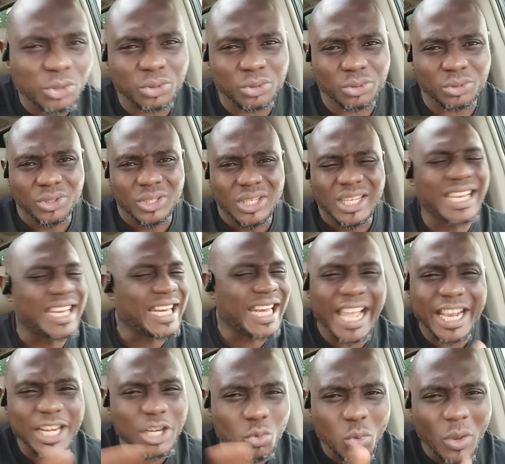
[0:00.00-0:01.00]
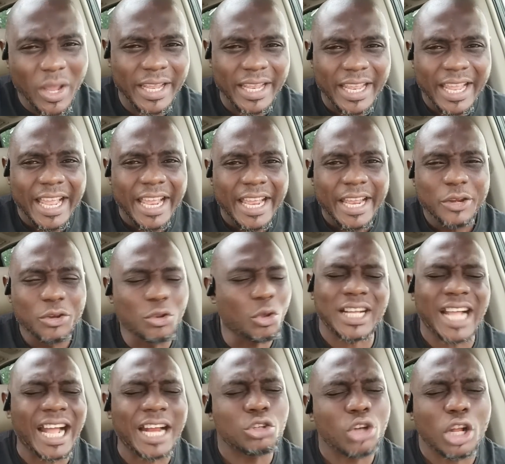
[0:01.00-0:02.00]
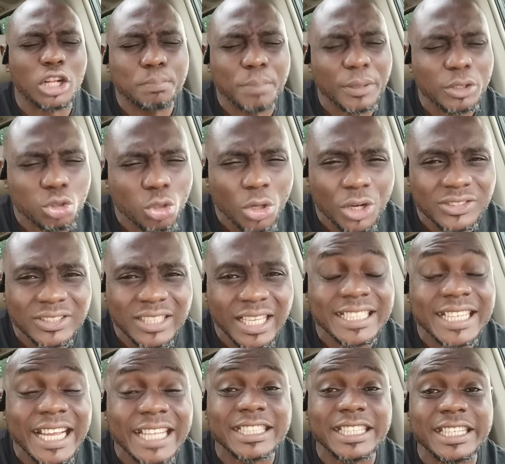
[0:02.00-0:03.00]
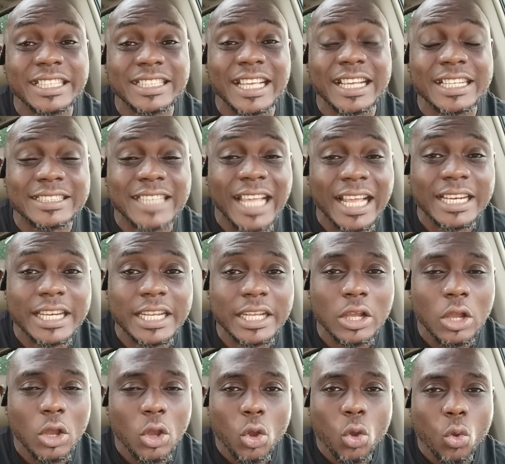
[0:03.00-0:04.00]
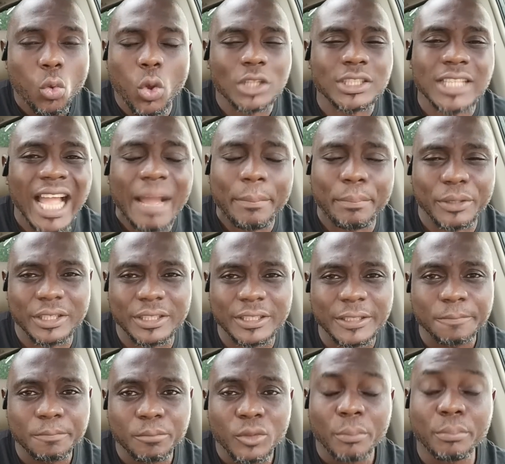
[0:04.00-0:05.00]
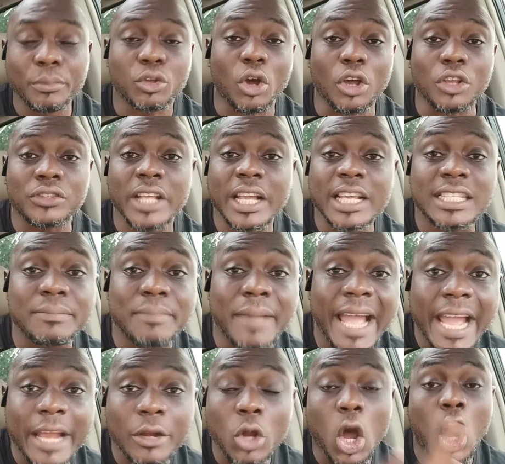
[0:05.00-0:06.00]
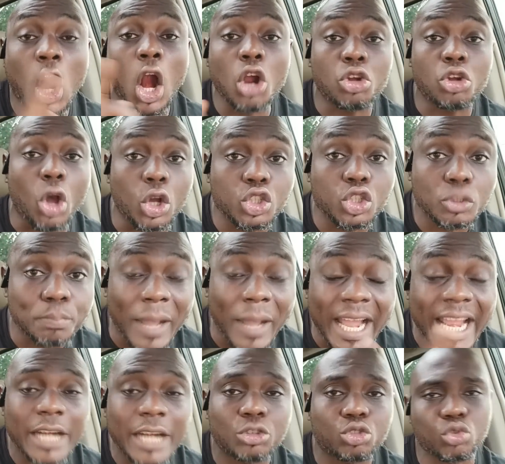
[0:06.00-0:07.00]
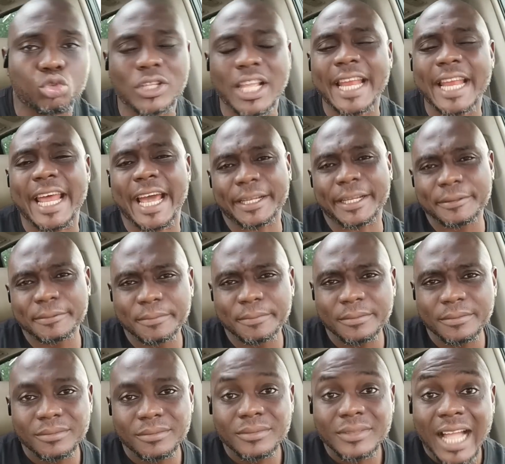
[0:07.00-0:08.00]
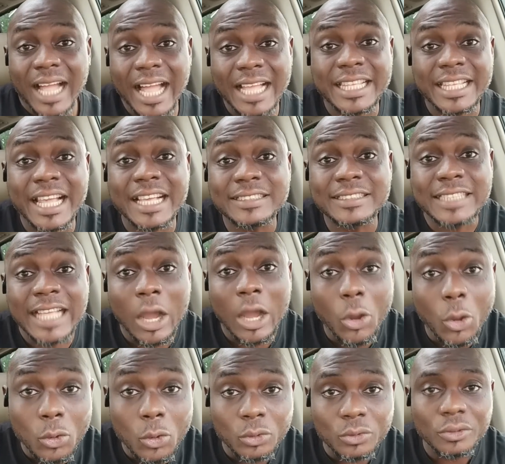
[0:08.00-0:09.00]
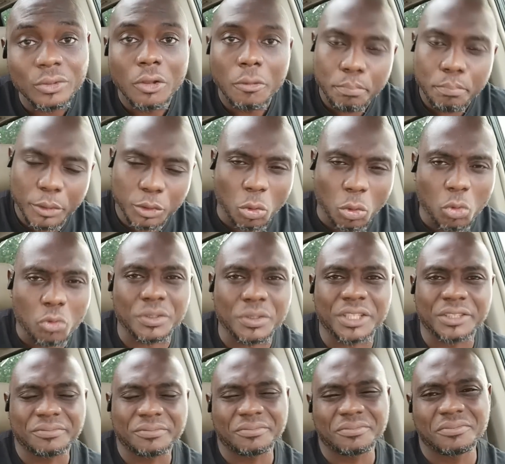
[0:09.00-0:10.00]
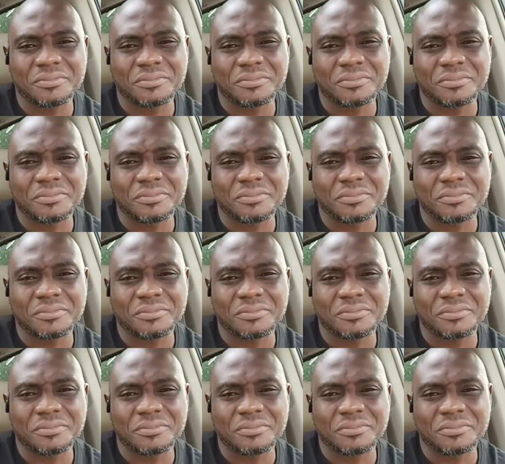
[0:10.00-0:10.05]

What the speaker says: you in any way. You cannot be trusted. That is exactly what happened, because these men all conspired together against their own, Peter Obi.